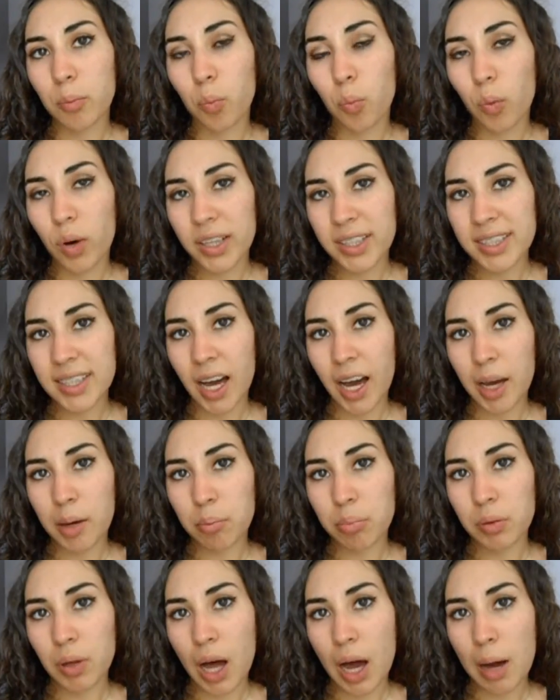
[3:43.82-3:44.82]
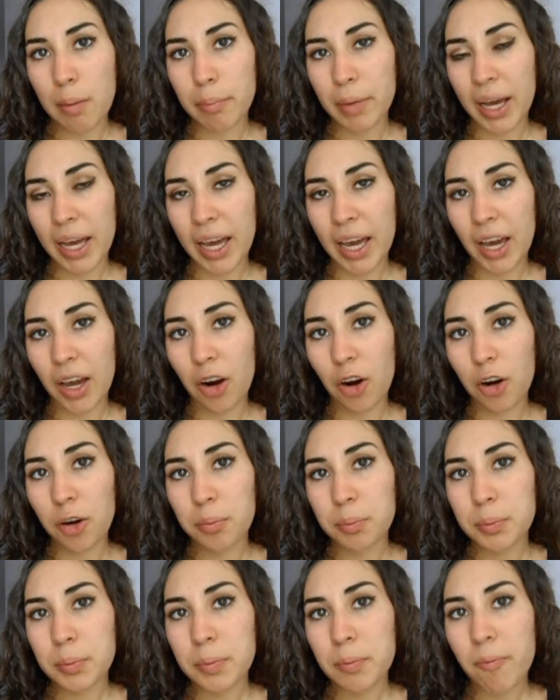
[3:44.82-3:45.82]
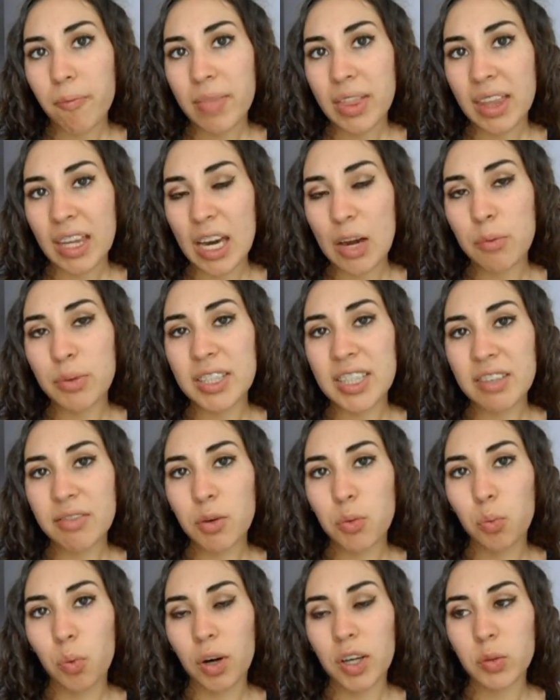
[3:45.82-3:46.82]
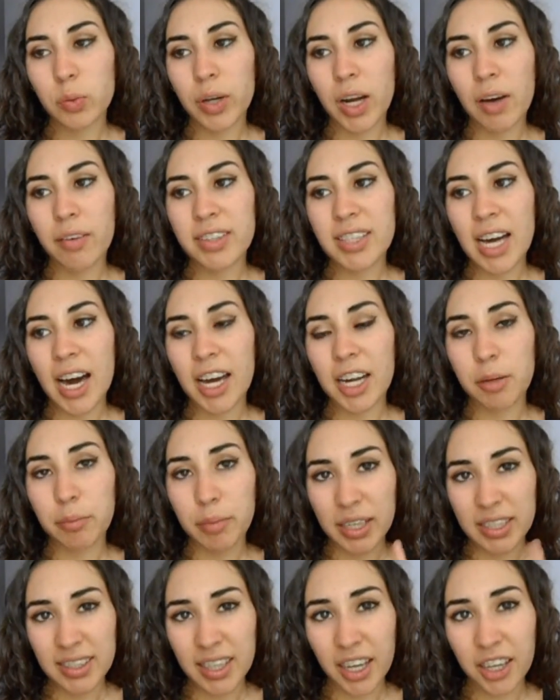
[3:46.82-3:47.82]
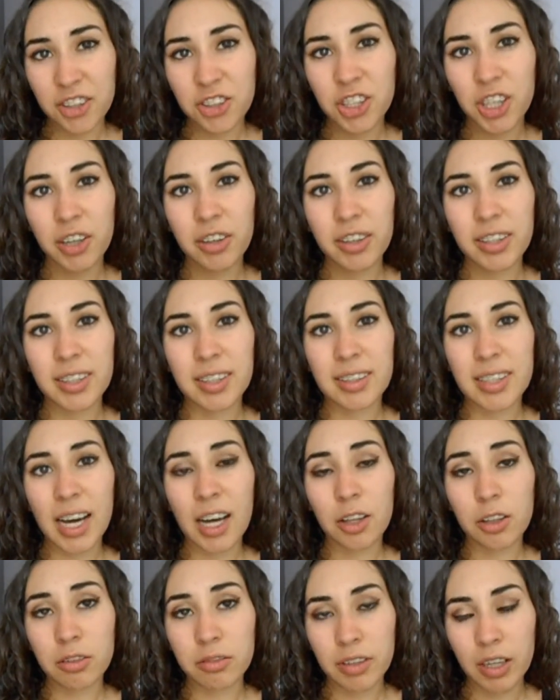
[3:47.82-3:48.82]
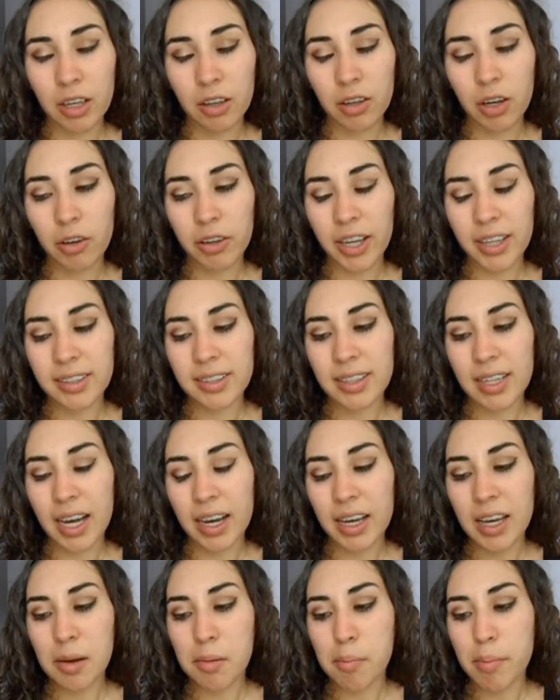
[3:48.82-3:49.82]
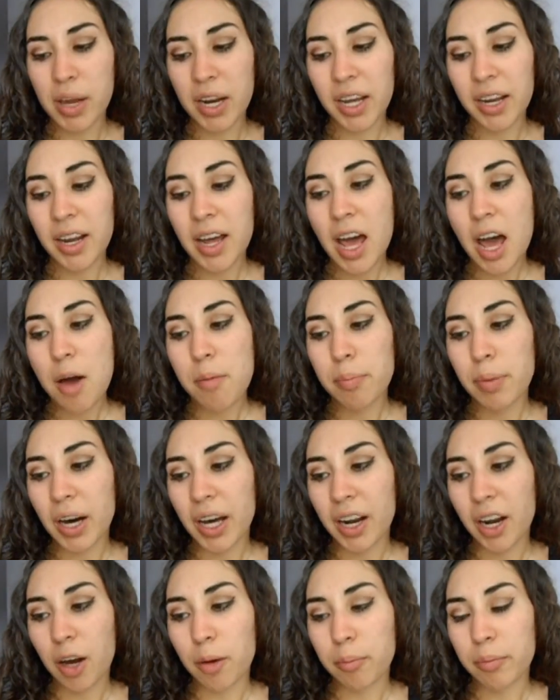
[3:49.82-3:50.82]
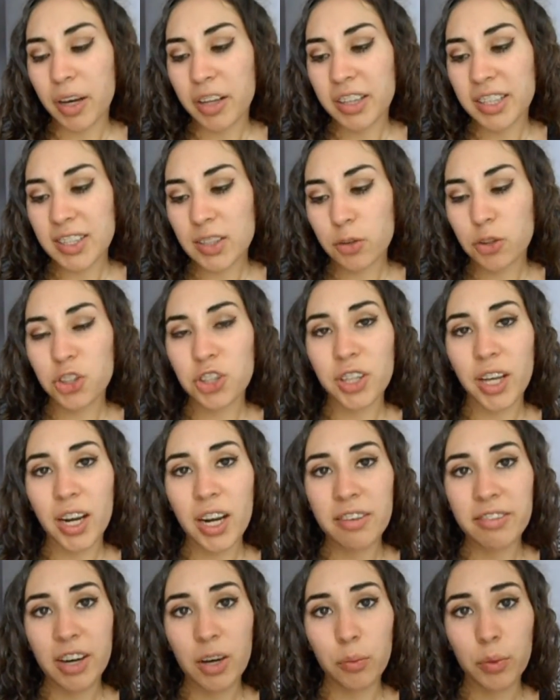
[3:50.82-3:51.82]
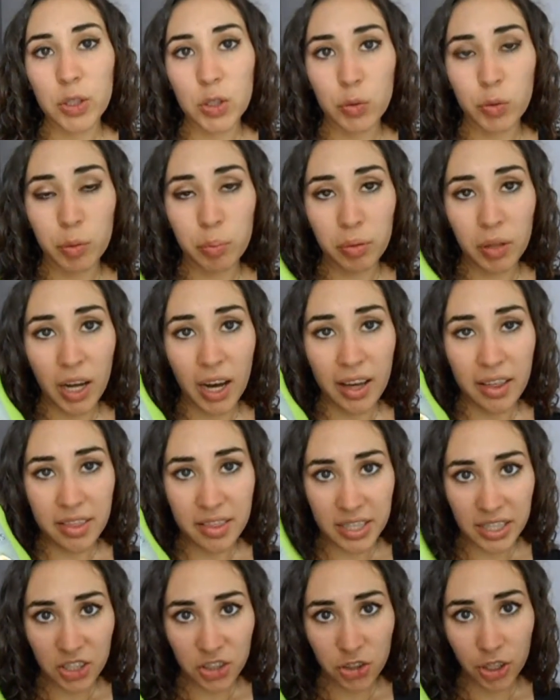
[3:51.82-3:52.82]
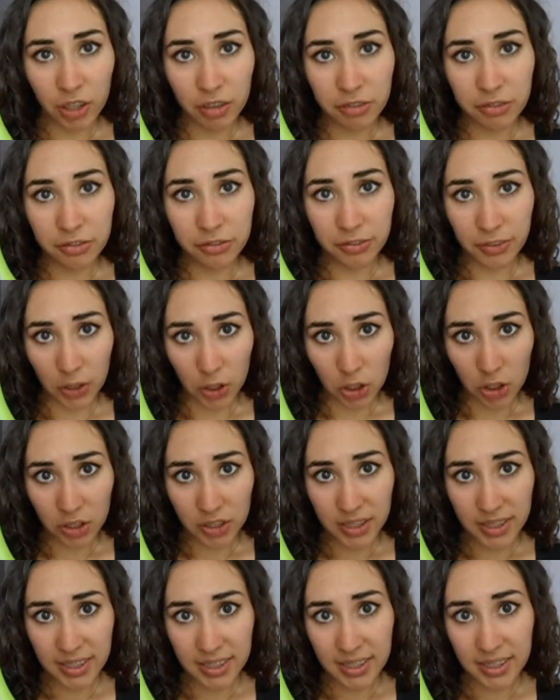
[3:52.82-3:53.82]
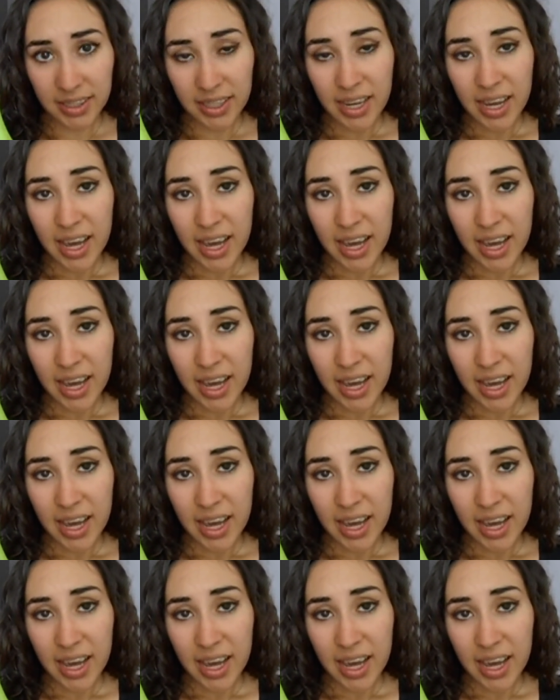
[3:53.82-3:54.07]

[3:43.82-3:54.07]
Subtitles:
once I plop my hair. It was even worse when I was adding my second gel because it's aloe vera, and I'll get to that in a minute. But the solution that I found was to apply this gel first,